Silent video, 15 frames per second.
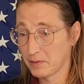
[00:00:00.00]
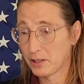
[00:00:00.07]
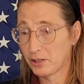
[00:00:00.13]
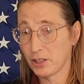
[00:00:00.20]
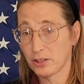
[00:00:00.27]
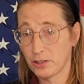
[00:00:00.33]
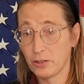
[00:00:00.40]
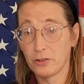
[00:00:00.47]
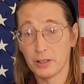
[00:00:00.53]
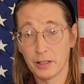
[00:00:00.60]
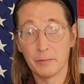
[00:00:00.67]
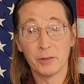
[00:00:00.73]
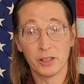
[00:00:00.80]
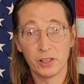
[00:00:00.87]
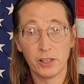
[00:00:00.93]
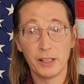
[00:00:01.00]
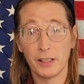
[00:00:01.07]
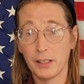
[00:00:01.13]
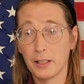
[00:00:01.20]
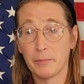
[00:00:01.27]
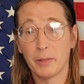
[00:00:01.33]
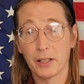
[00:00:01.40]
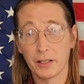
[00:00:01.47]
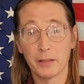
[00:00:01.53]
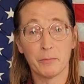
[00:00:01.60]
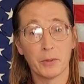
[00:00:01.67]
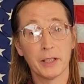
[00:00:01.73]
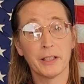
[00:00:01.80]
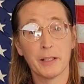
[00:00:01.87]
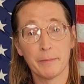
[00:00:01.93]
They're just using a machine to mark and
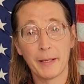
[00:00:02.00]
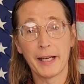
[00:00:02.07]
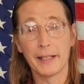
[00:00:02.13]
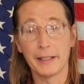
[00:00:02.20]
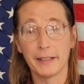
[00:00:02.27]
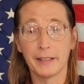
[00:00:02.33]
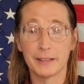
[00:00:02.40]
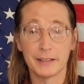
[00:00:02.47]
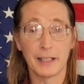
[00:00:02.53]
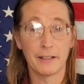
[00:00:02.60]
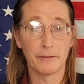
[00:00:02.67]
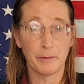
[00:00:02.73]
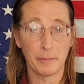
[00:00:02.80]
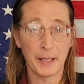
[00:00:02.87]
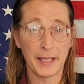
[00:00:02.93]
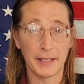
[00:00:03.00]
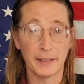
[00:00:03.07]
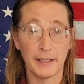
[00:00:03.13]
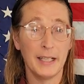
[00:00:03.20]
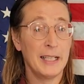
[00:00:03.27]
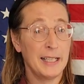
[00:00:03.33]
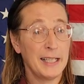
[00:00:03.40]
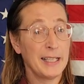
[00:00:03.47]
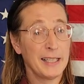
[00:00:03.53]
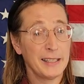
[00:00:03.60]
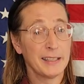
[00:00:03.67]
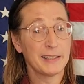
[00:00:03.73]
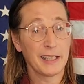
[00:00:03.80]
print the ballot instead of a pen, and the